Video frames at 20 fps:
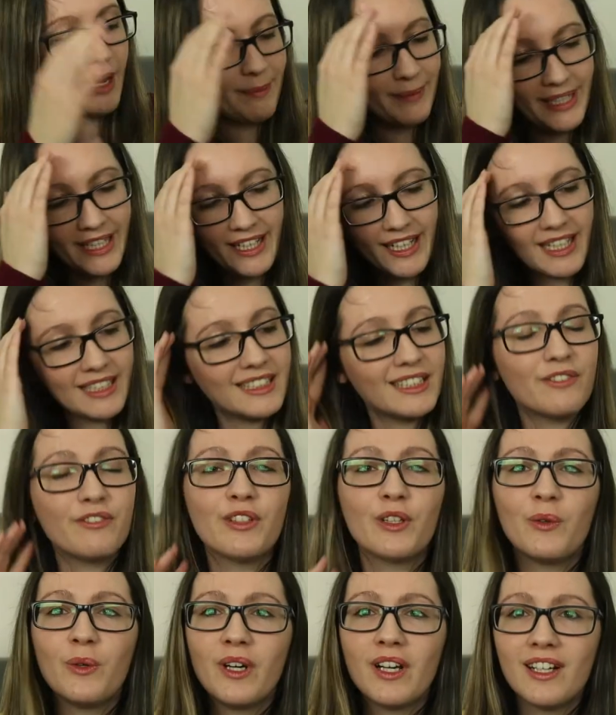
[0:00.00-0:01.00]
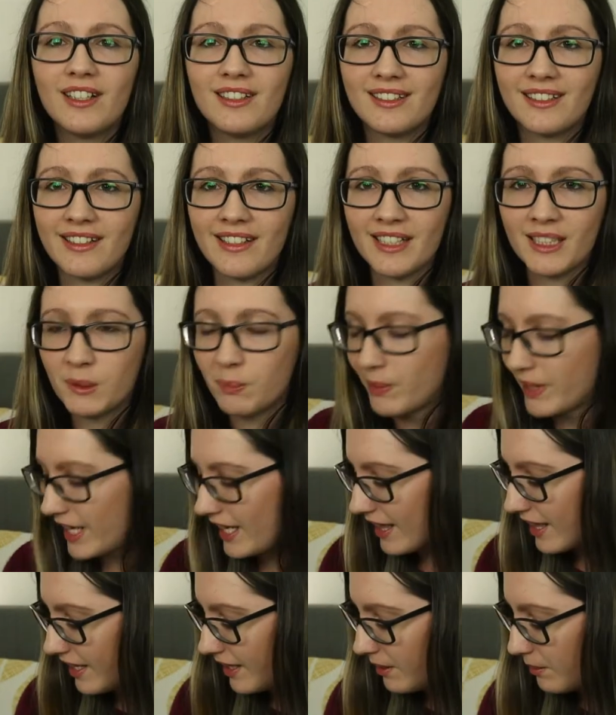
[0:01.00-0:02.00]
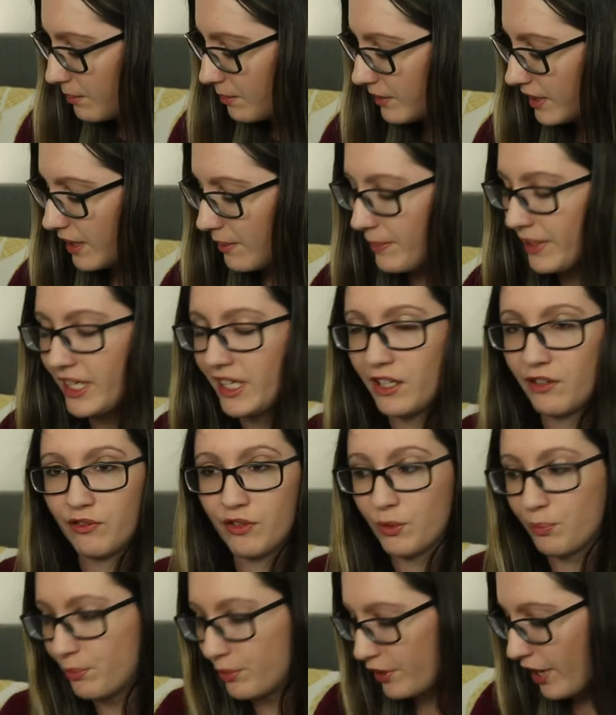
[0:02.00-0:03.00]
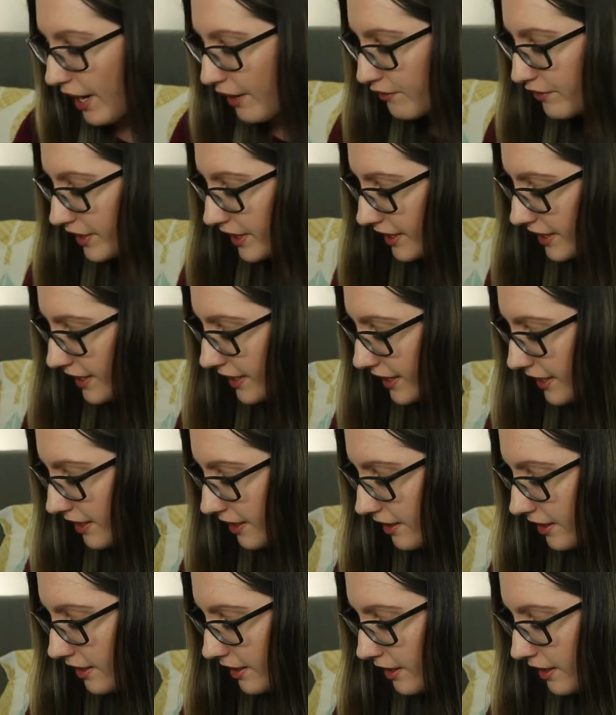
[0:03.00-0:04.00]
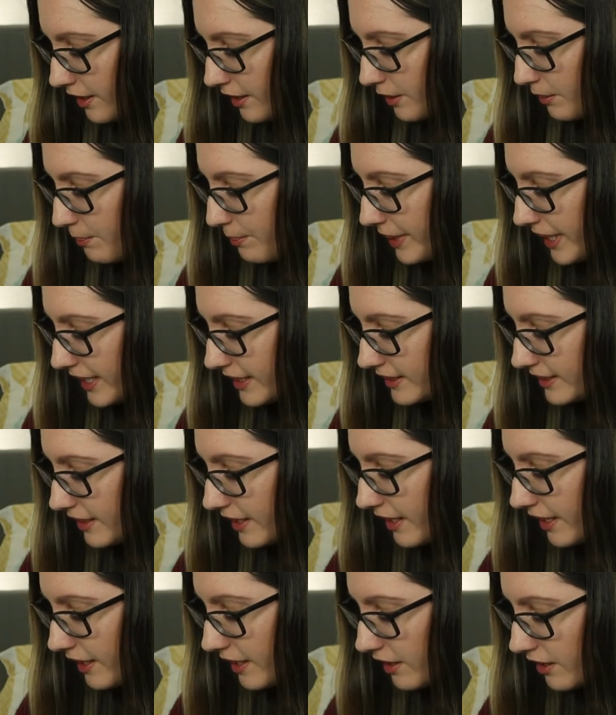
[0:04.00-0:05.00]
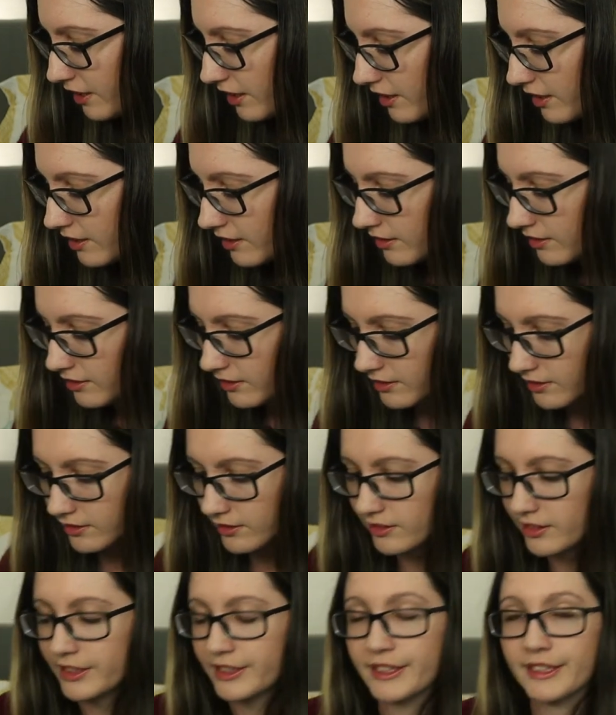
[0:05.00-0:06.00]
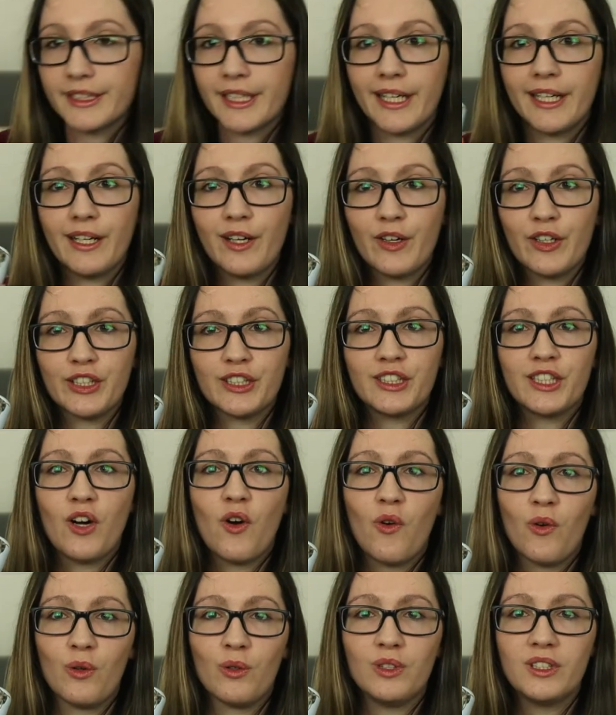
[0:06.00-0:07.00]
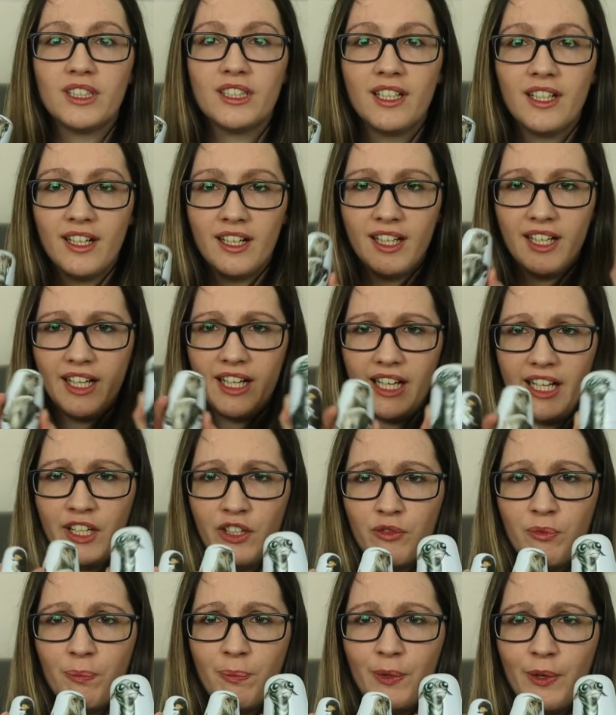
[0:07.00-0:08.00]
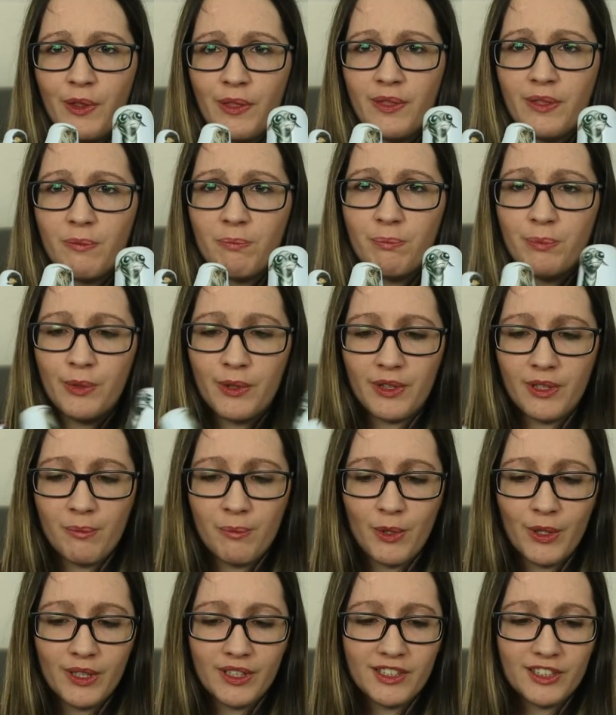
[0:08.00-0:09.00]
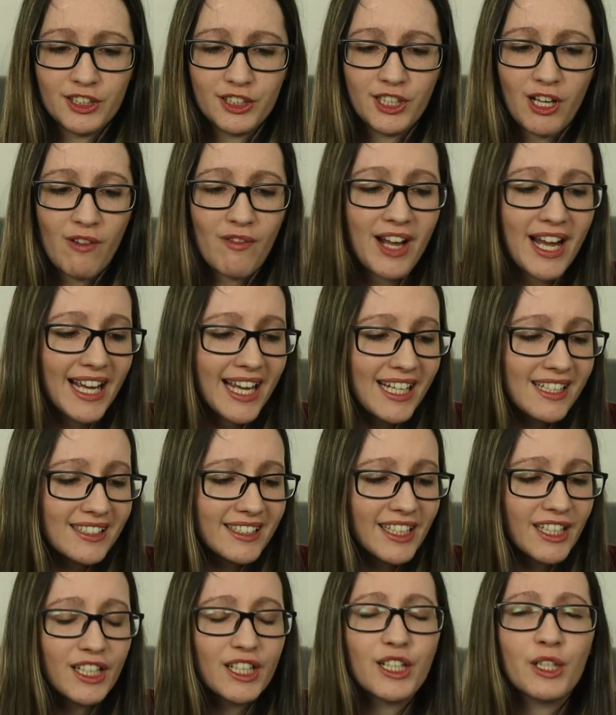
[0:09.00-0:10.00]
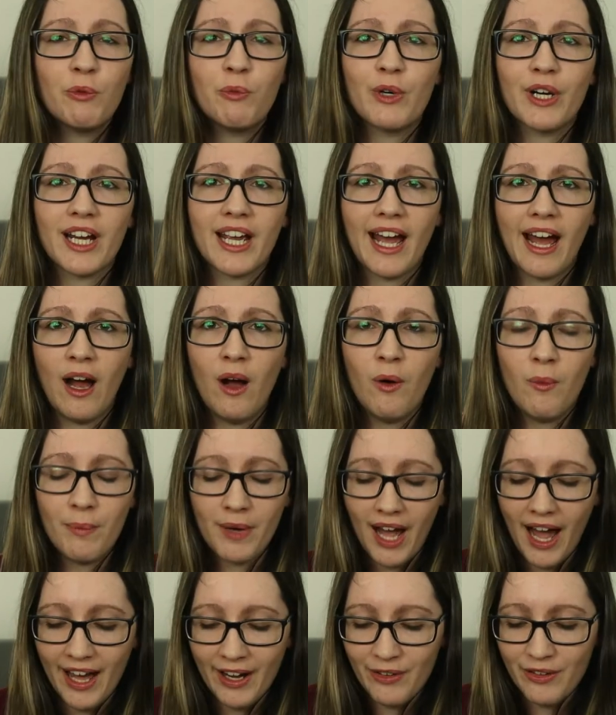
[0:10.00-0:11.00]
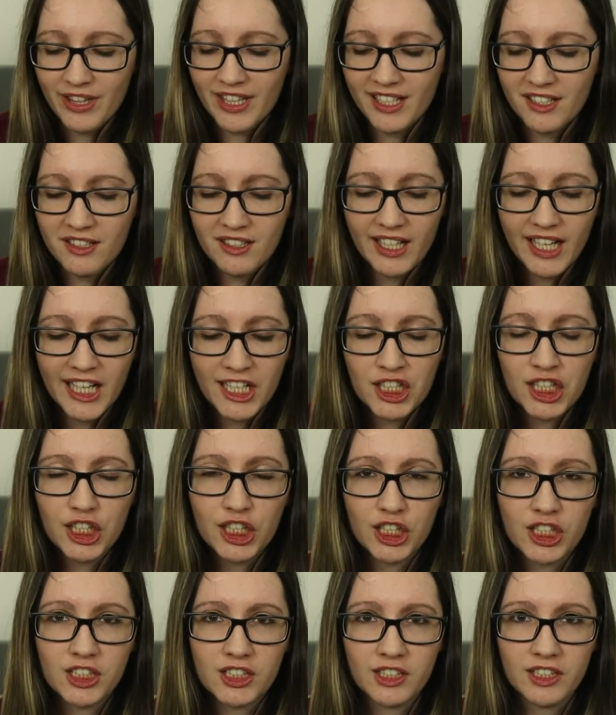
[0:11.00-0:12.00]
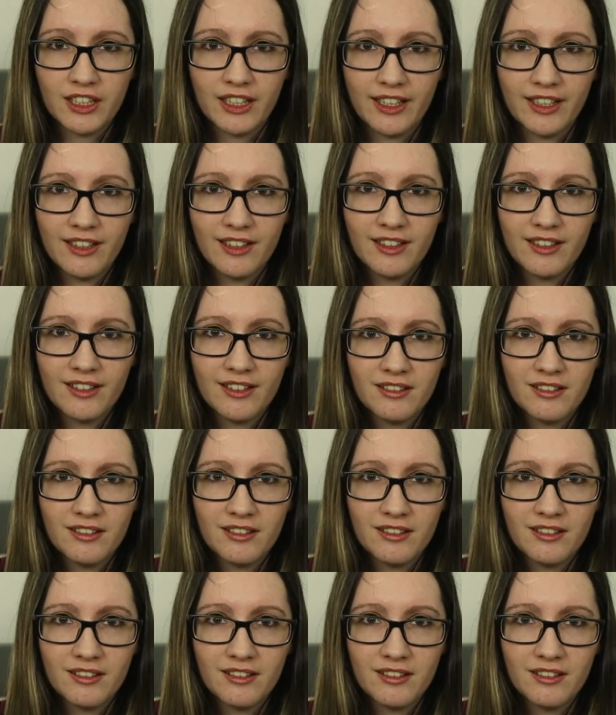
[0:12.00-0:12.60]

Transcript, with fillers: I mean, I guess if you want to display them, I mean, if you put everything back together, this is kind of hard to hold, and you put, put them on the shelf, I guess it could work out, but I don't think it looks good.